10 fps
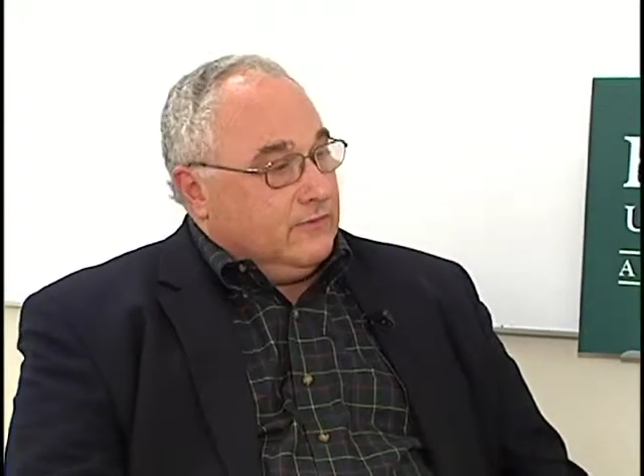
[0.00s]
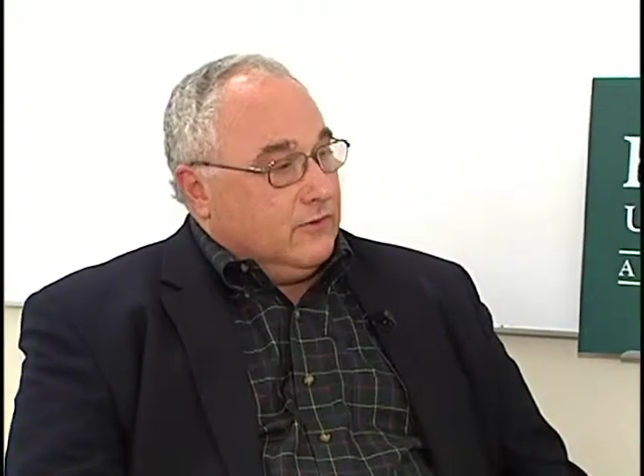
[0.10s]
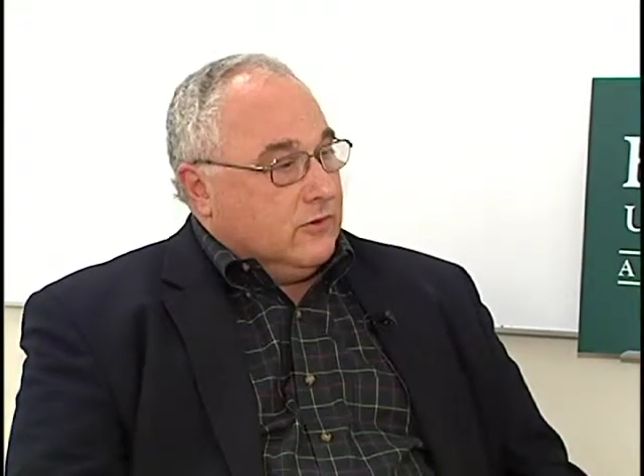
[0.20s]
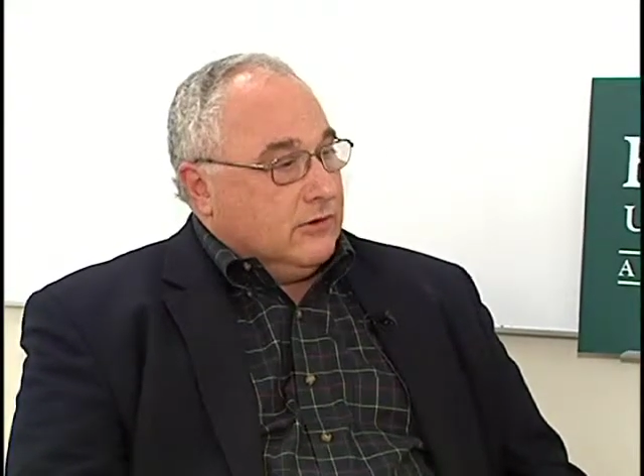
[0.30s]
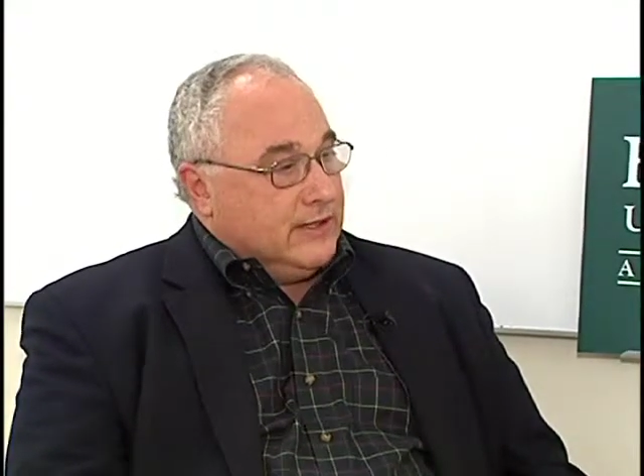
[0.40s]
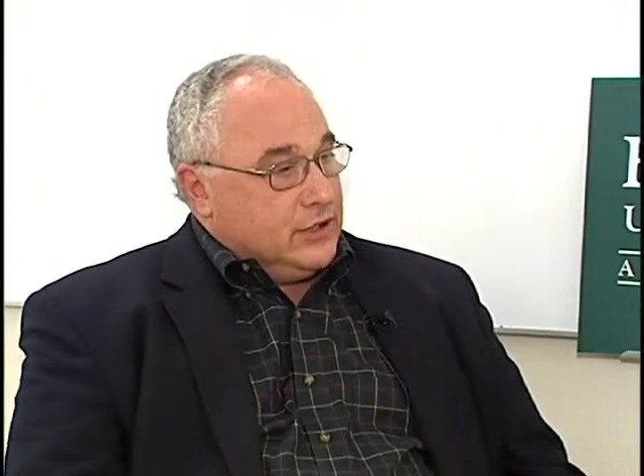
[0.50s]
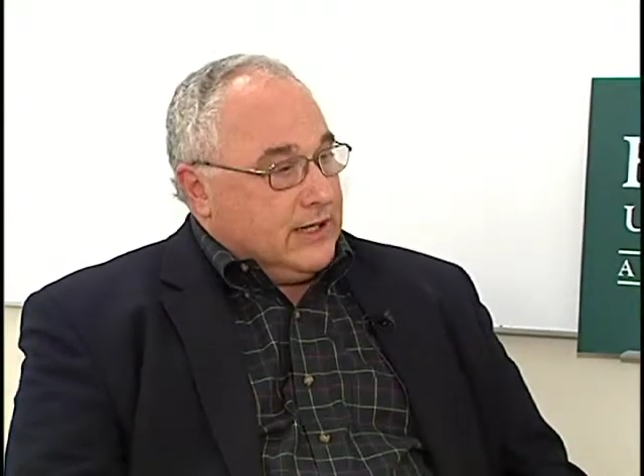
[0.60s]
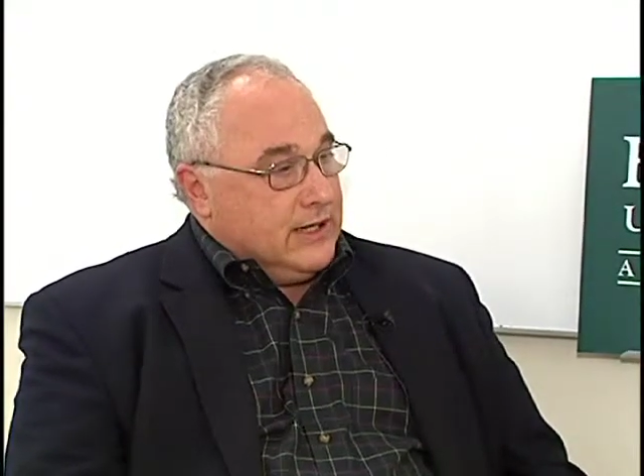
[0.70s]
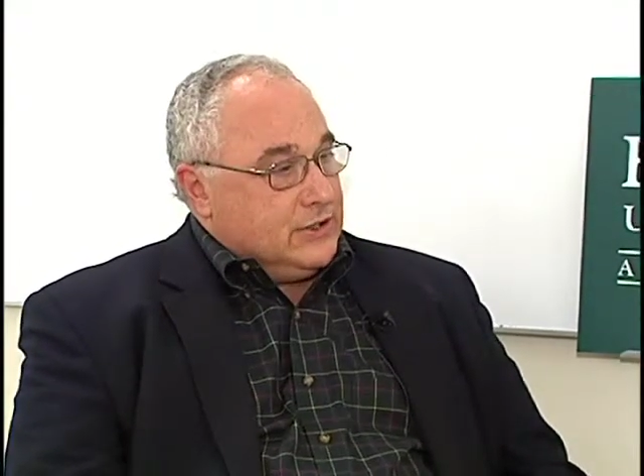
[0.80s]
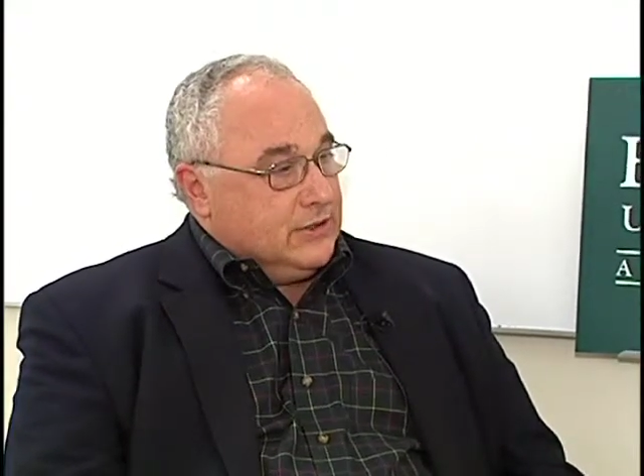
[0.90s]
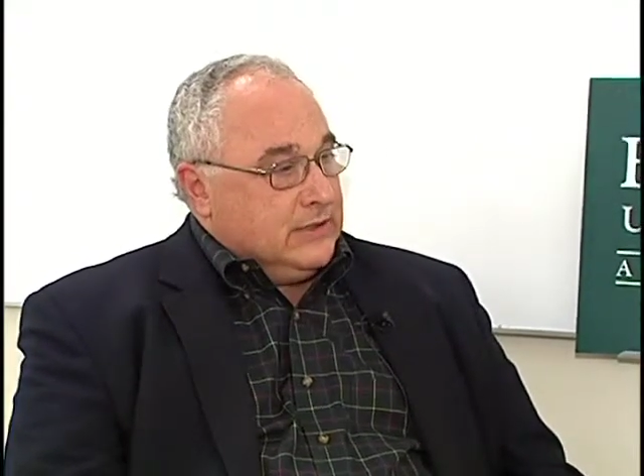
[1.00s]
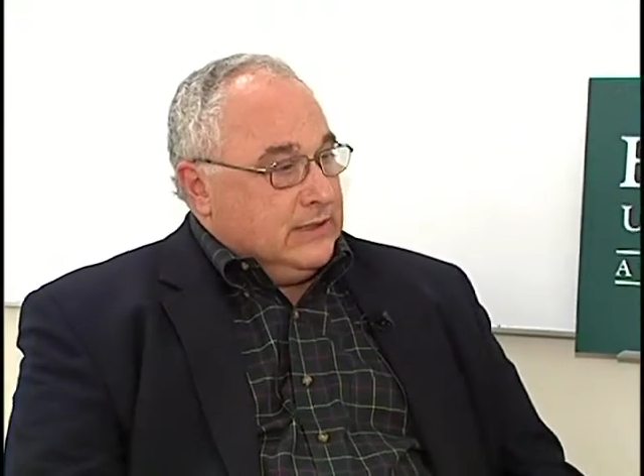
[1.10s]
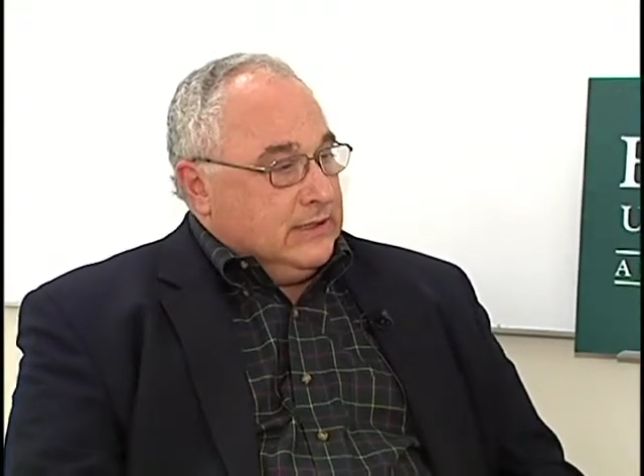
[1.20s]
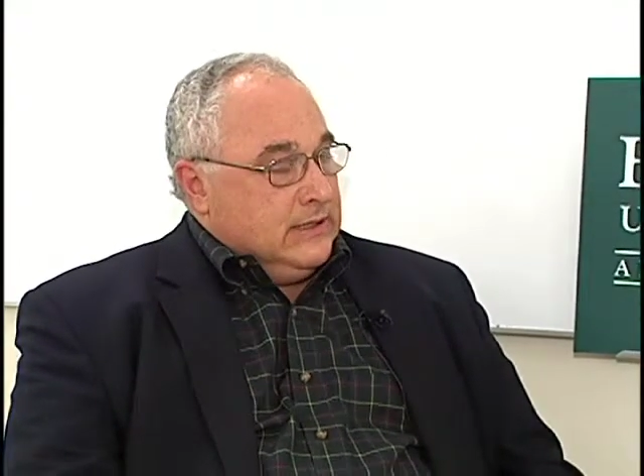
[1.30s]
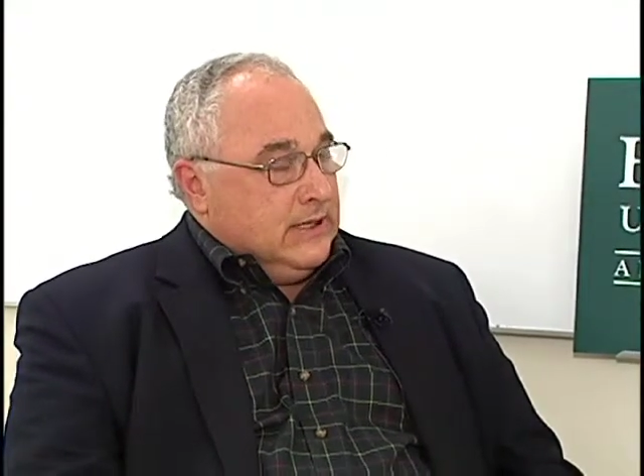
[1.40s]
for education
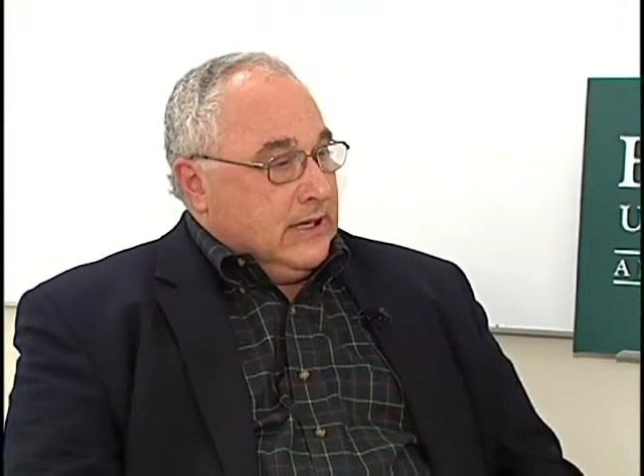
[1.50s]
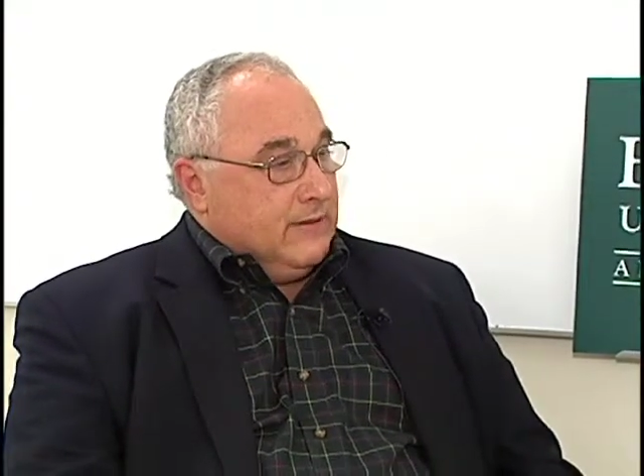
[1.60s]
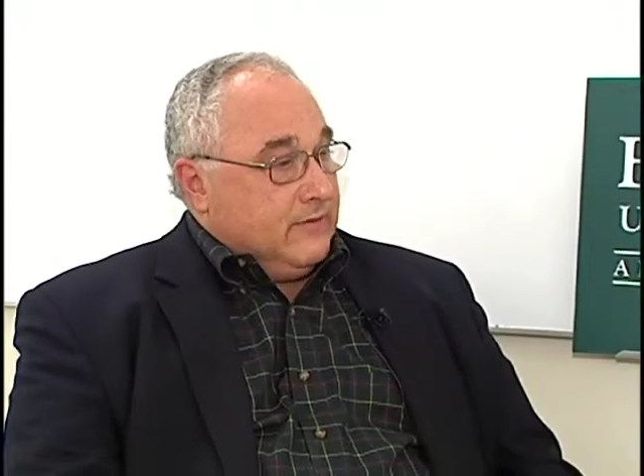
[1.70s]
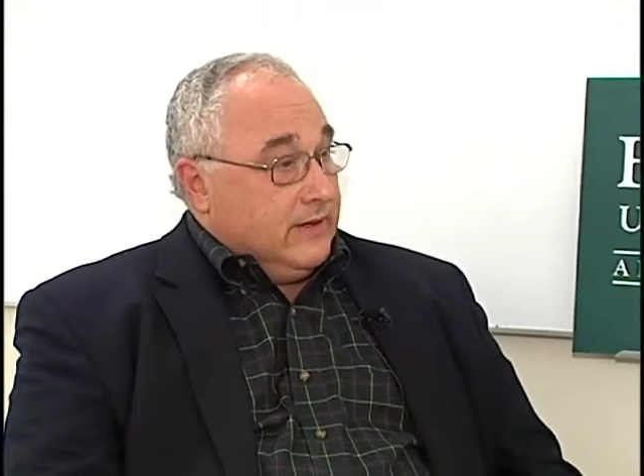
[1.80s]
and for